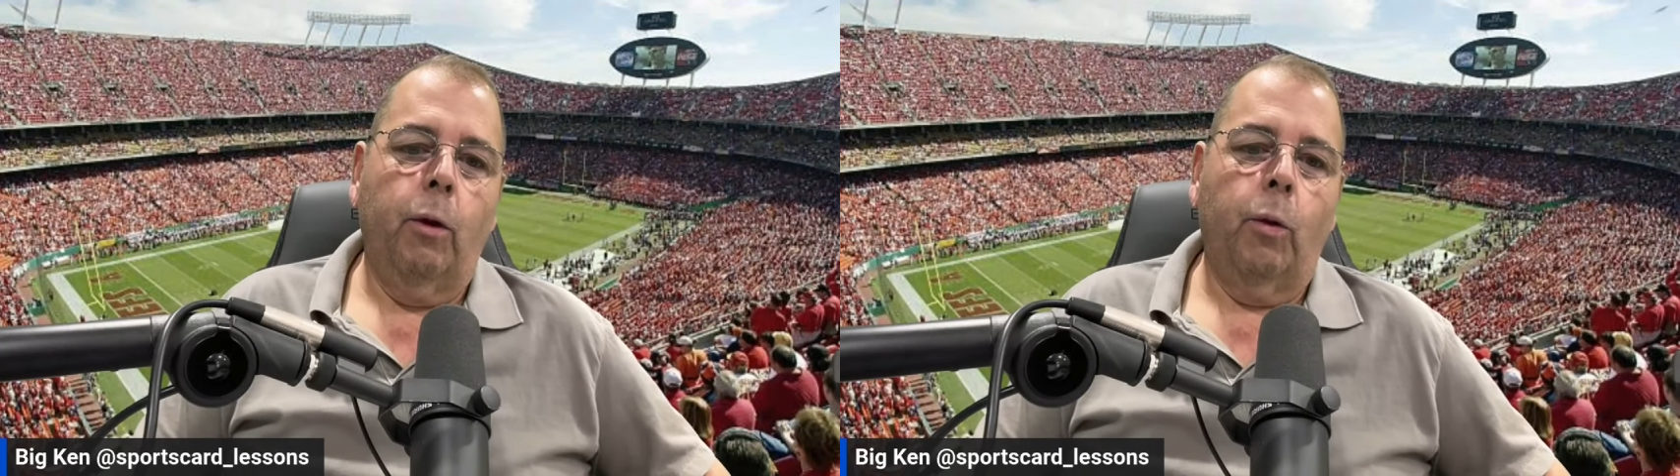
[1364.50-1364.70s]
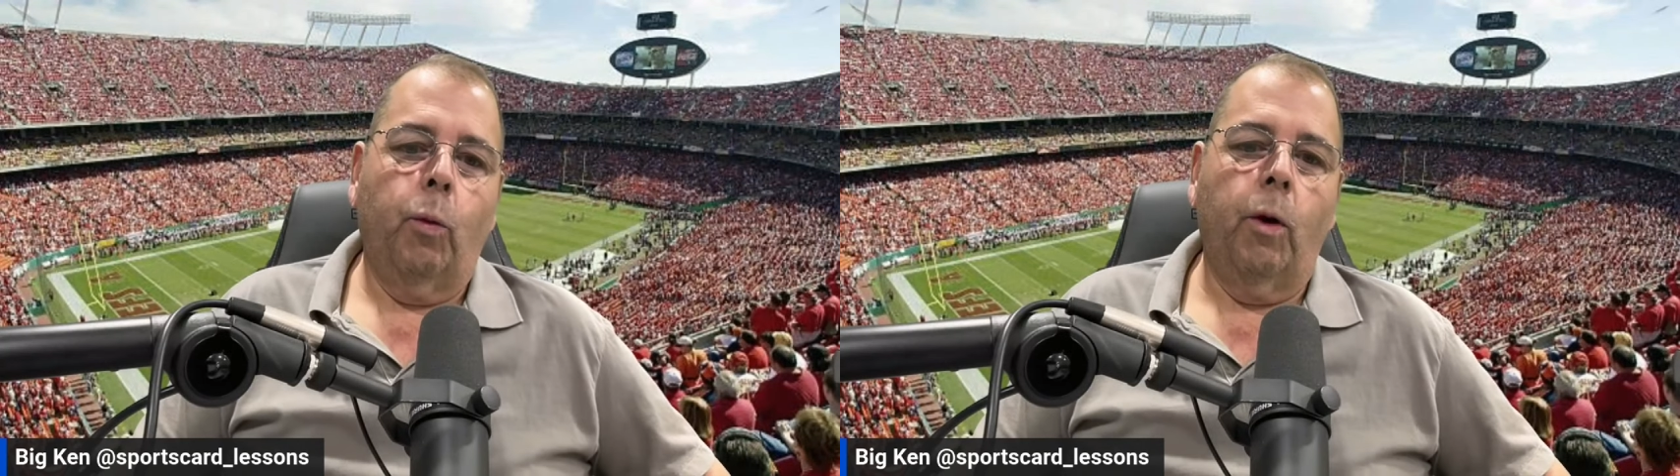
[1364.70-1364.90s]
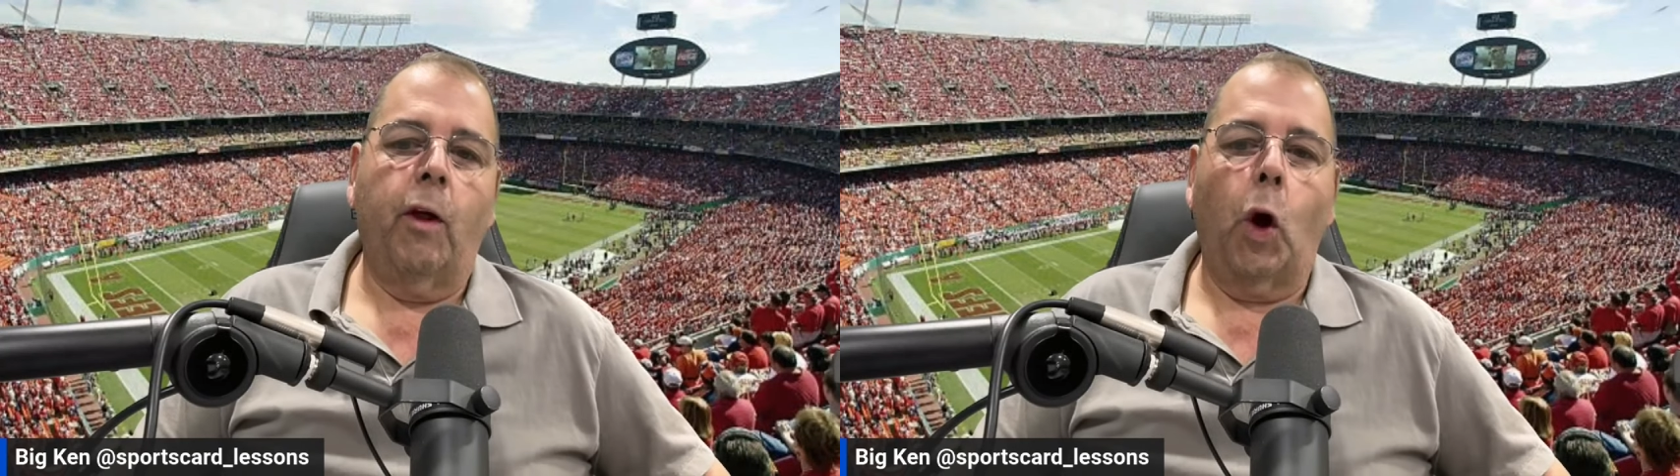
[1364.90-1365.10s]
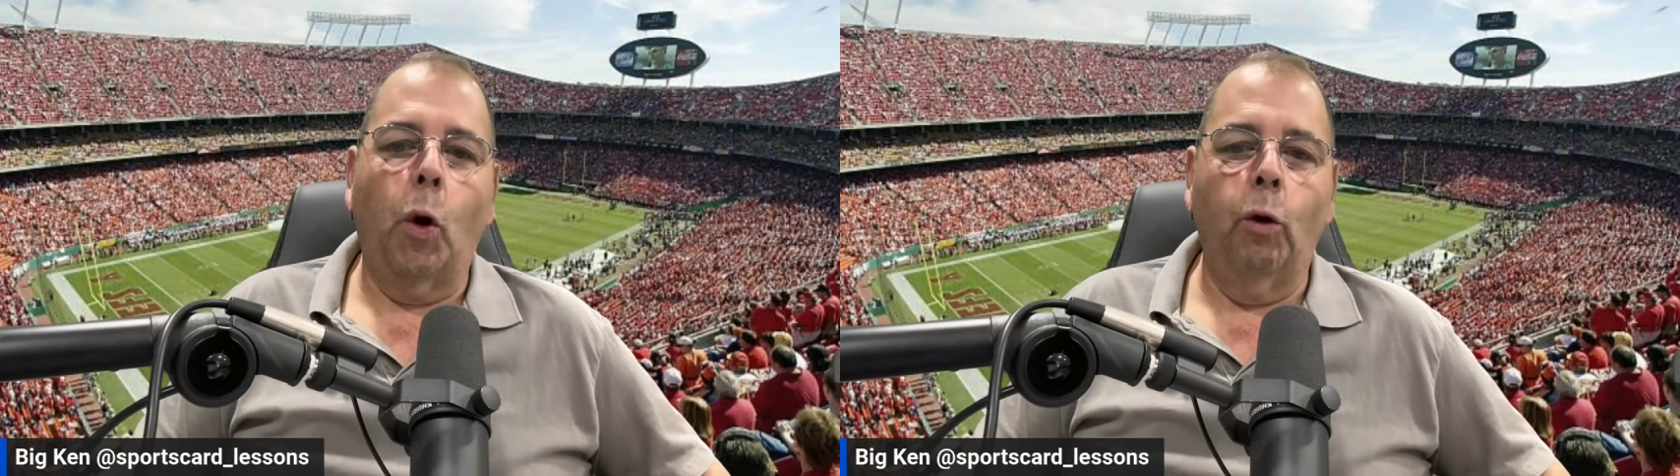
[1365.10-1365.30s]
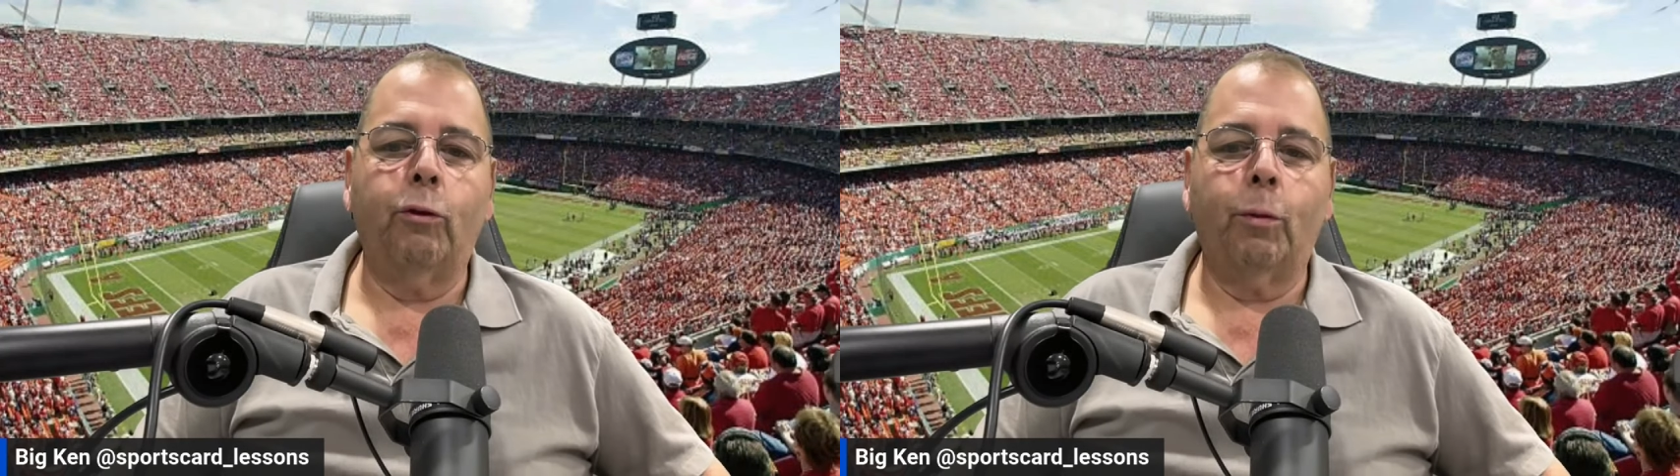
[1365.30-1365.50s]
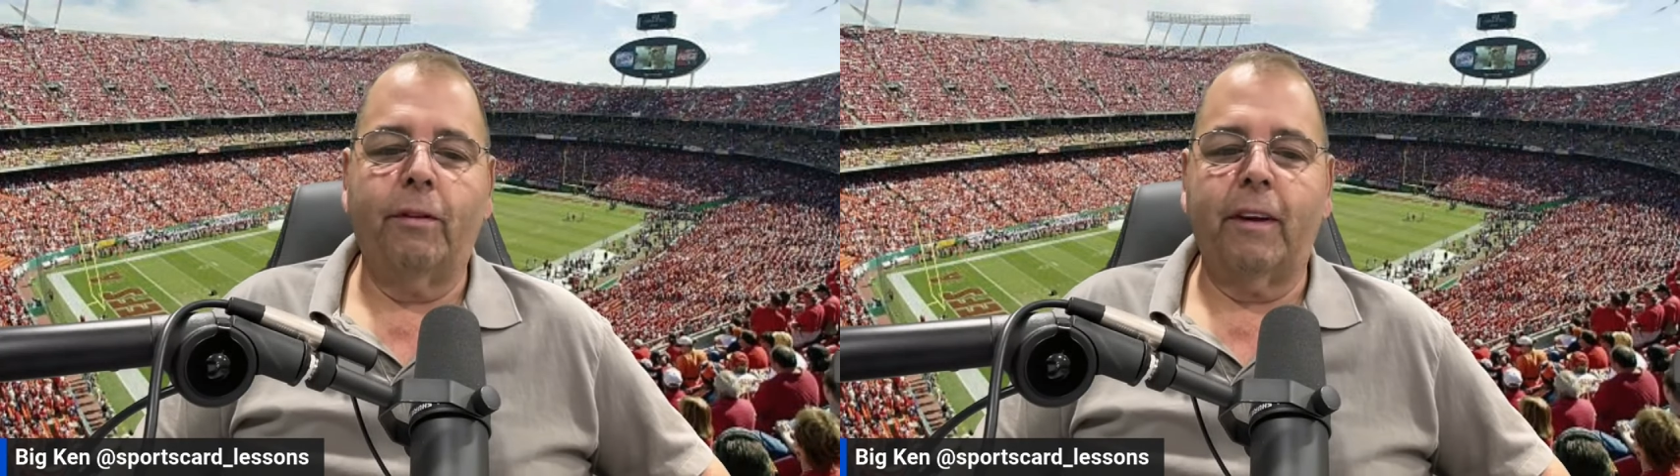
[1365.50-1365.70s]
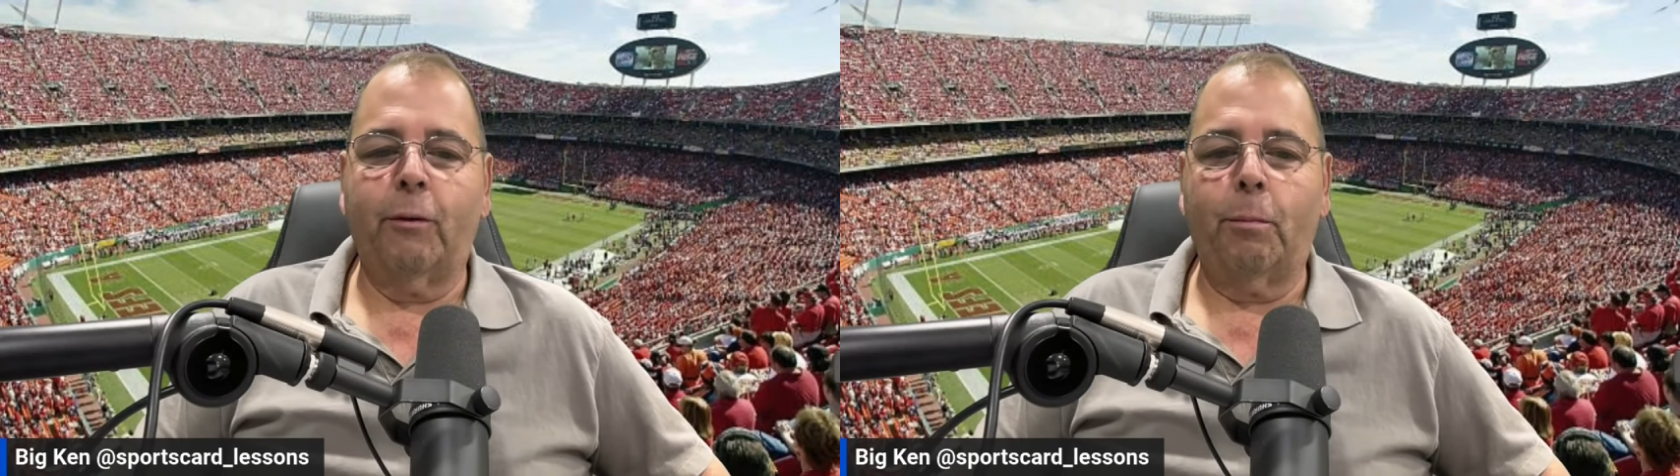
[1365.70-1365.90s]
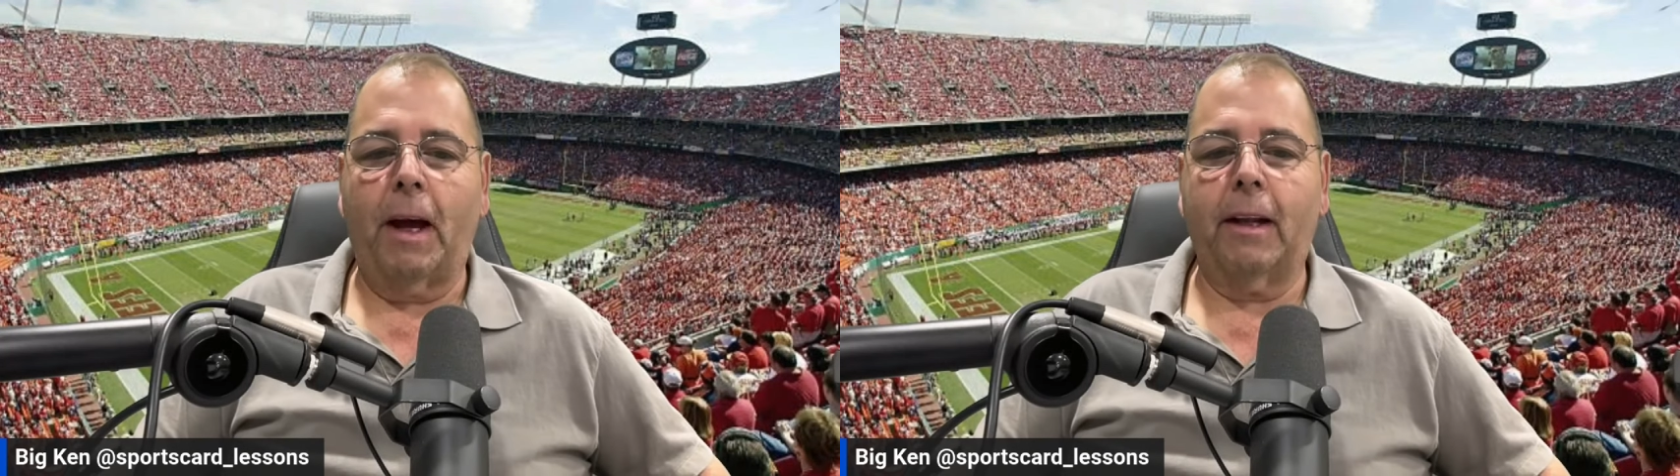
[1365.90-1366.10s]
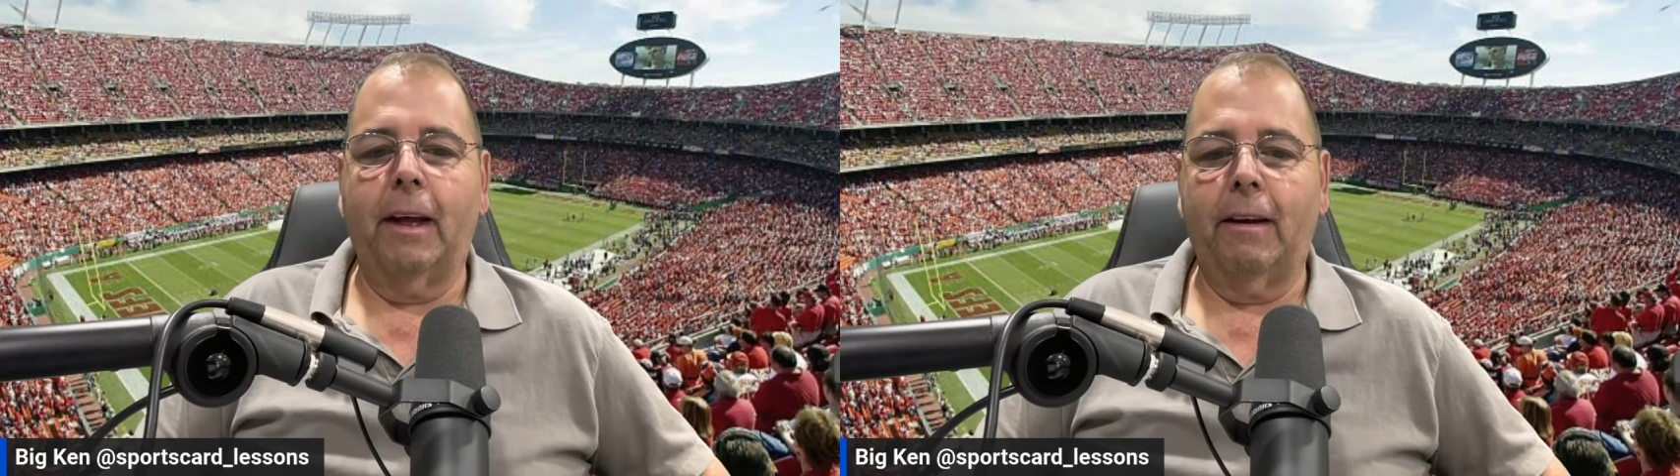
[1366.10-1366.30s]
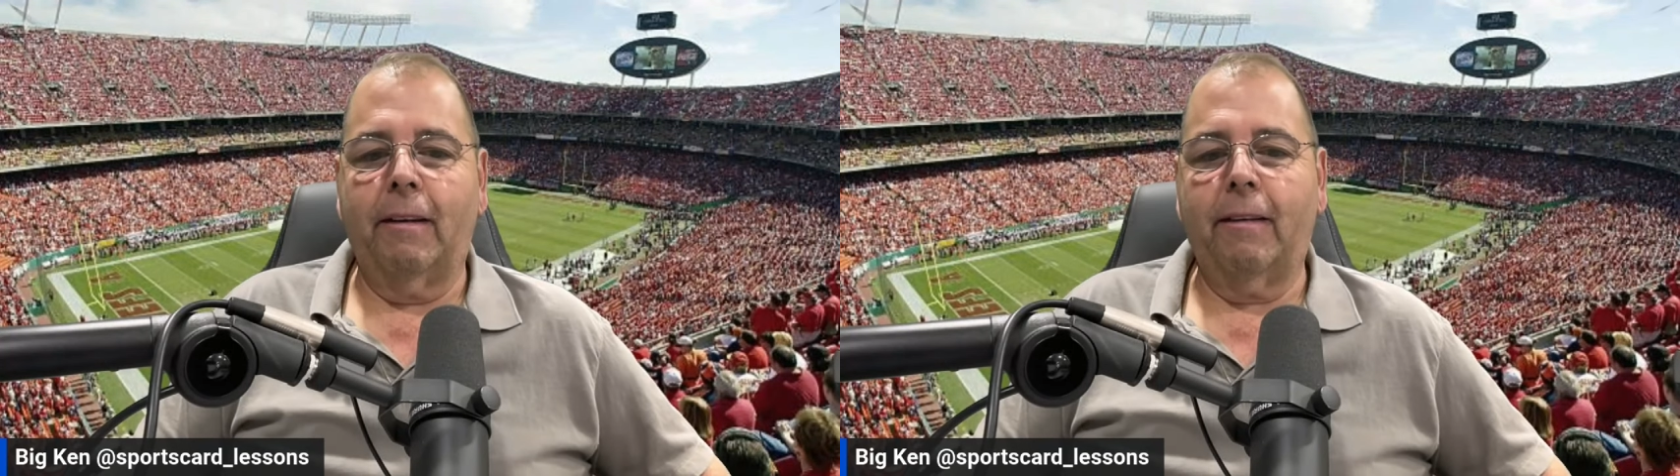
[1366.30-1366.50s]
where the host was
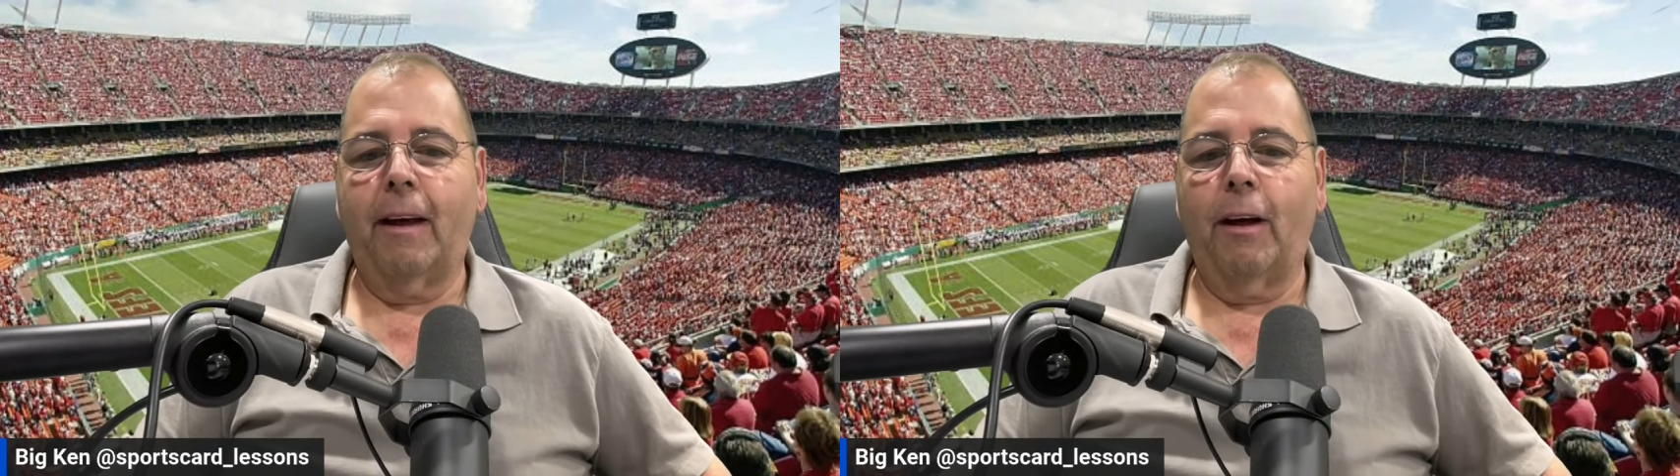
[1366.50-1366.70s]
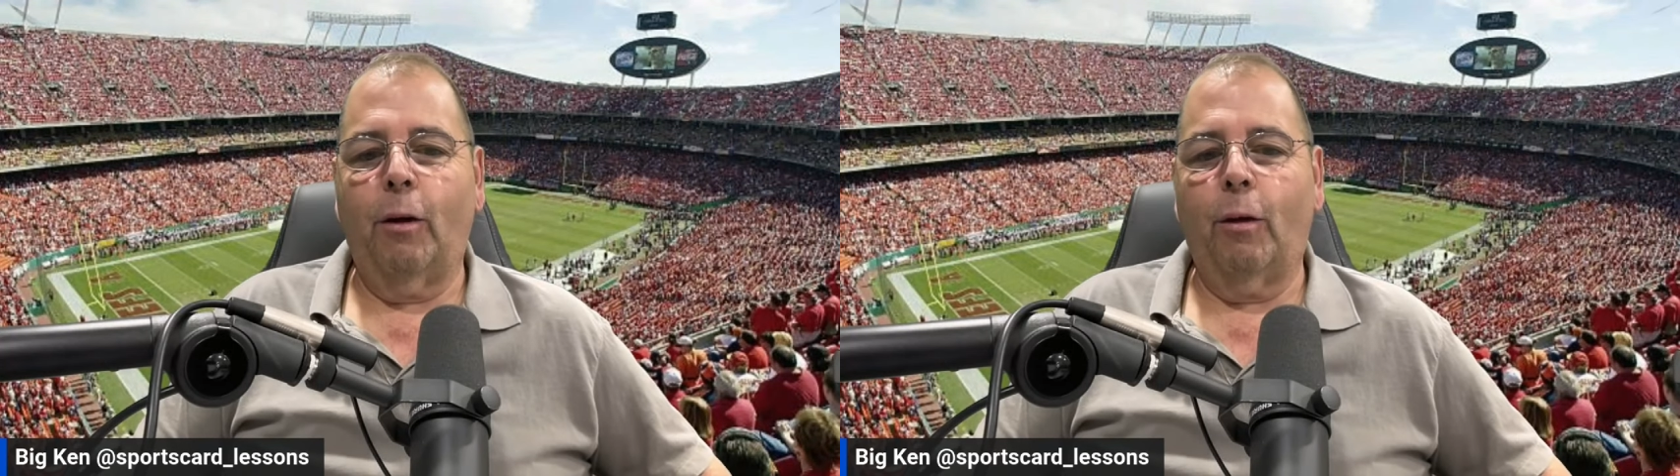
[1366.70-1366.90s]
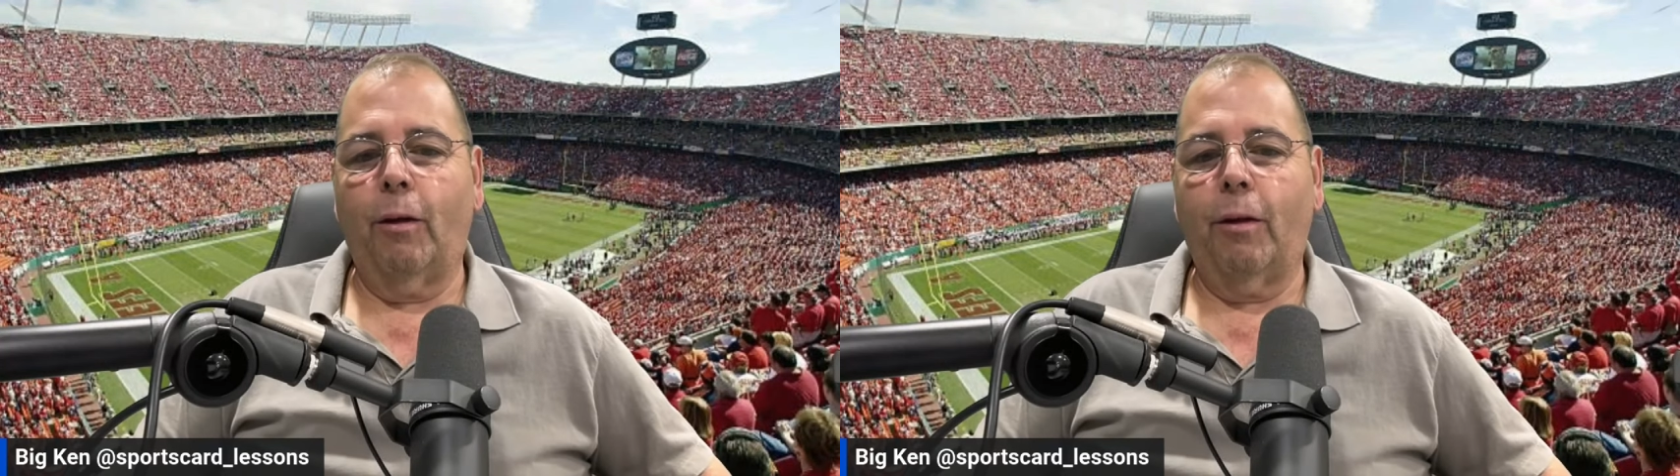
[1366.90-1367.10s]
expecting to sell